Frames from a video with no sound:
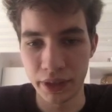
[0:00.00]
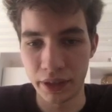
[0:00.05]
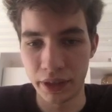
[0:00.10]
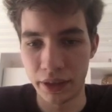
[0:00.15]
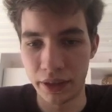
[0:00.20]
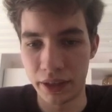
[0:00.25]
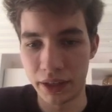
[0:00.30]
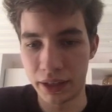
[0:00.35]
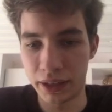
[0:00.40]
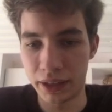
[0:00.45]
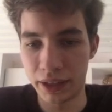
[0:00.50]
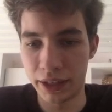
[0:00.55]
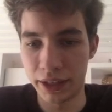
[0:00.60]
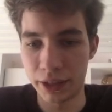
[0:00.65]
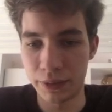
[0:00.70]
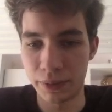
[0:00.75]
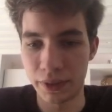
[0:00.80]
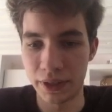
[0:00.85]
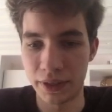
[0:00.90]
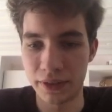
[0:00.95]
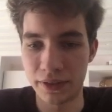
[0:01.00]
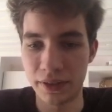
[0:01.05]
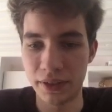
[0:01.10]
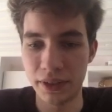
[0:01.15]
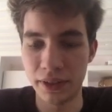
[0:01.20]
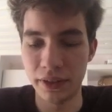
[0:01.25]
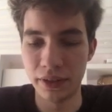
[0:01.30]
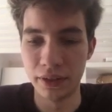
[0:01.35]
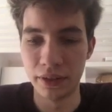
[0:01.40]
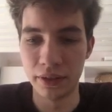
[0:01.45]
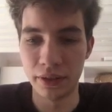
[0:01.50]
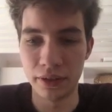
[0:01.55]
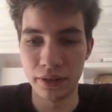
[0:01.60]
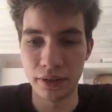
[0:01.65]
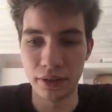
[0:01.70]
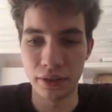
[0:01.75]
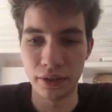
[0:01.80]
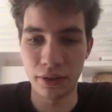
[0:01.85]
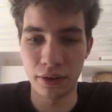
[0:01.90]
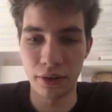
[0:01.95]
In that case, we can see
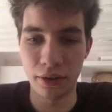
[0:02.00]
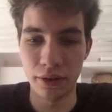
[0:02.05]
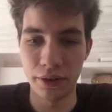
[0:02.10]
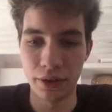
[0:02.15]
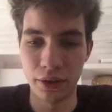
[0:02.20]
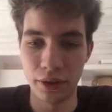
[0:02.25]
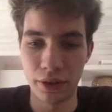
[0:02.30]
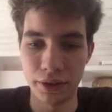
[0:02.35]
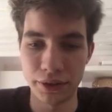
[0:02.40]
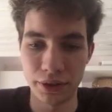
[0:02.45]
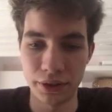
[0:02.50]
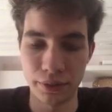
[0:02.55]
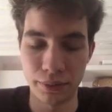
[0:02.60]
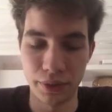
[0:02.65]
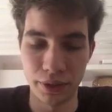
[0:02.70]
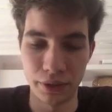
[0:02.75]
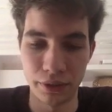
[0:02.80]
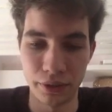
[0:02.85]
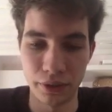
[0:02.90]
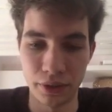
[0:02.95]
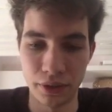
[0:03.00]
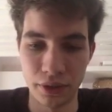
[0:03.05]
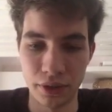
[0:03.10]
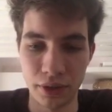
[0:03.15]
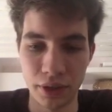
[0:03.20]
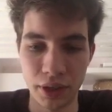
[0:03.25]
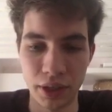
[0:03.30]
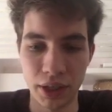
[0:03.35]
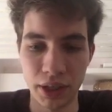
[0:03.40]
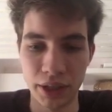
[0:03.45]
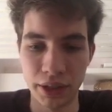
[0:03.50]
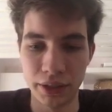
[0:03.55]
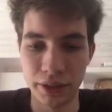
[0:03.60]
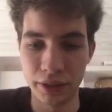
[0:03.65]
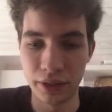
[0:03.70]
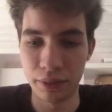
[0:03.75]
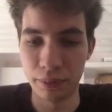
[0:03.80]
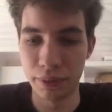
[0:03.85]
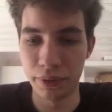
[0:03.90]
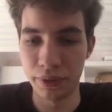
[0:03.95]
all the losses we incur
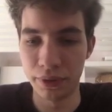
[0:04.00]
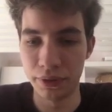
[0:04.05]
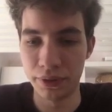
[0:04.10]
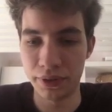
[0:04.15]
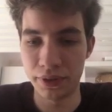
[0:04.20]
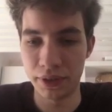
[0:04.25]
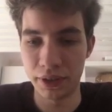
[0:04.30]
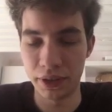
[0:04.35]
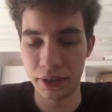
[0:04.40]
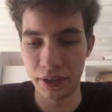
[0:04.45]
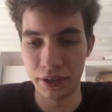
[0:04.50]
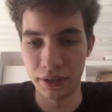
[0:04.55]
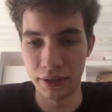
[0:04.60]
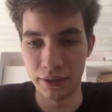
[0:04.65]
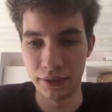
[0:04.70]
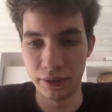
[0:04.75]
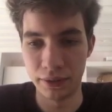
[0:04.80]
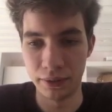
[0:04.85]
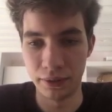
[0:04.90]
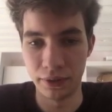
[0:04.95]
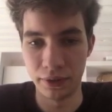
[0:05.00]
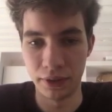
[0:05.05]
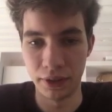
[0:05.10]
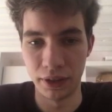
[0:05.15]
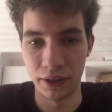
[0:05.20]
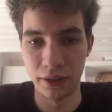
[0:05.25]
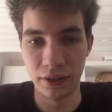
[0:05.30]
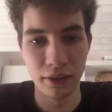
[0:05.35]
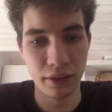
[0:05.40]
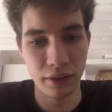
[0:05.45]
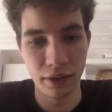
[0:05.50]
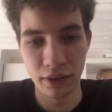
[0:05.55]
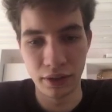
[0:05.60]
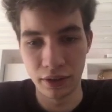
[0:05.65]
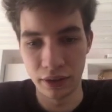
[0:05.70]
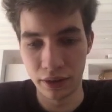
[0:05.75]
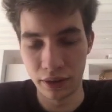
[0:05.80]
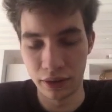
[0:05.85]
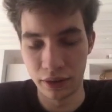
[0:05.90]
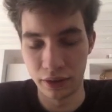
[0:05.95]
decomposed into the
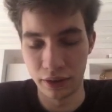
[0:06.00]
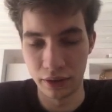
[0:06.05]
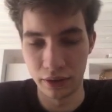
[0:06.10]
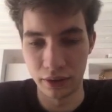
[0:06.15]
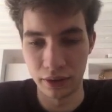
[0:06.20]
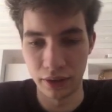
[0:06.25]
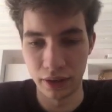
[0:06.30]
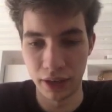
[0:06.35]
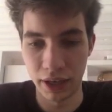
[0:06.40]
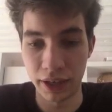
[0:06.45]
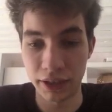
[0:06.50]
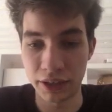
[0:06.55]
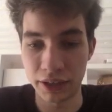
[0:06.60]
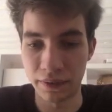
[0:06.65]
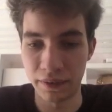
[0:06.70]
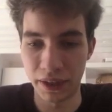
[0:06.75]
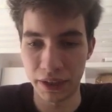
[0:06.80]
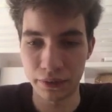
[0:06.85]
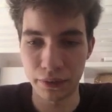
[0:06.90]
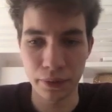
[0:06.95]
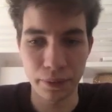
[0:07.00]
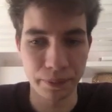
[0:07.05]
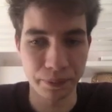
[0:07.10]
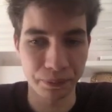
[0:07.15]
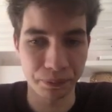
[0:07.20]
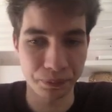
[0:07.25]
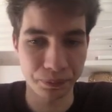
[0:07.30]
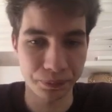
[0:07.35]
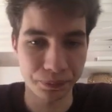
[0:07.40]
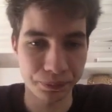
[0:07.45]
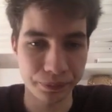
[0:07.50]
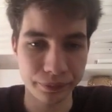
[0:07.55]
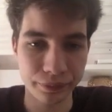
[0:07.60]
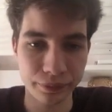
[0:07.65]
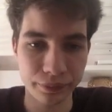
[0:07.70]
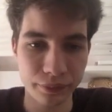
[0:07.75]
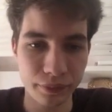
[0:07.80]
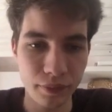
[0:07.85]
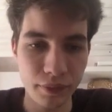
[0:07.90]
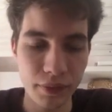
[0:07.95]
action vector.
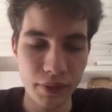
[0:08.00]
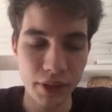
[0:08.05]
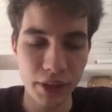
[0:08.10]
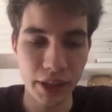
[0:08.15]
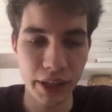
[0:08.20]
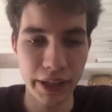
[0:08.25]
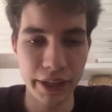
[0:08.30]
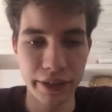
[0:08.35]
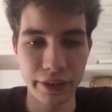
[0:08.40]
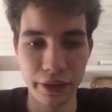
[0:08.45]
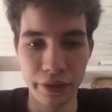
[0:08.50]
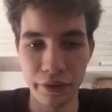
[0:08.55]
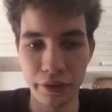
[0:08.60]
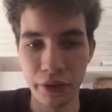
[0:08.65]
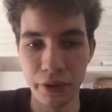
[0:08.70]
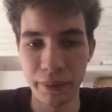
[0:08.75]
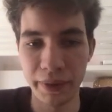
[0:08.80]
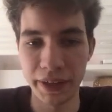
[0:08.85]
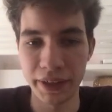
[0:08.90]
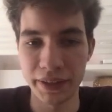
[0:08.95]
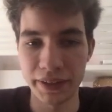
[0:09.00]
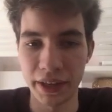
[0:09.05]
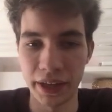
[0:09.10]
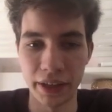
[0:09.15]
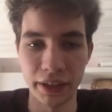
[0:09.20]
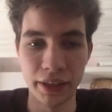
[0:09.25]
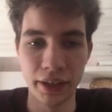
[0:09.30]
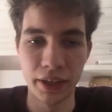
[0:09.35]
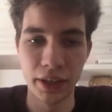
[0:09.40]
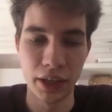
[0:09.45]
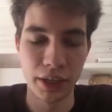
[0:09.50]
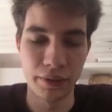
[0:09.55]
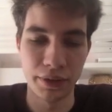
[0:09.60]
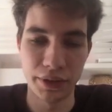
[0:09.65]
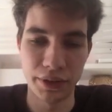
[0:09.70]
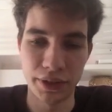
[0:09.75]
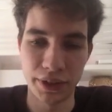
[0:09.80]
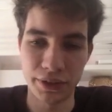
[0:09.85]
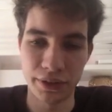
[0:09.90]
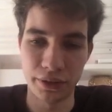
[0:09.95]
And in the full bandit setting, you're
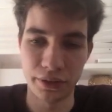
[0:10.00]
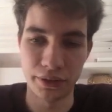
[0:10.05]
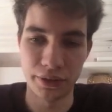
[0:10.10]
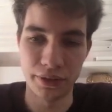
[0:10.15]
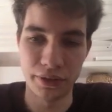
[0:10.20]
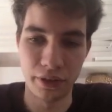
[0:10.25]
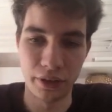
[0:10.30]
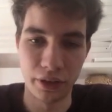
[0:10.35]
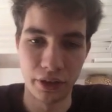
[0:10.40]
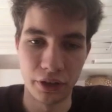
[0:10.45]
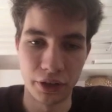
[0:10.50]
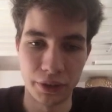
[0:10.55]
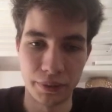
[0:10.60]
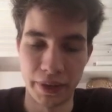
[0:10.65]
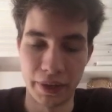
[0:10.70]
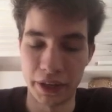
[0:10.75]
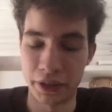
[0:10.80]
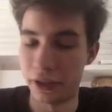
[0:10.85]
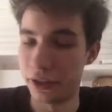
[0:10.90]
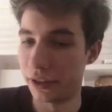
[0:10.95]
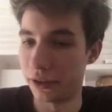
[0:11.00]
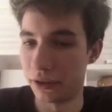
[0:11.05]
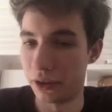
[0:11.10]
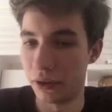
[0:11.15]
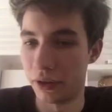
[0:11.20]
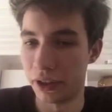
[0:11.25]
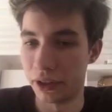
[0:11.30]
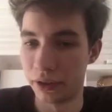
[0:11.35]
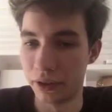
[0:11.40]
just going to see the loss we actually incur.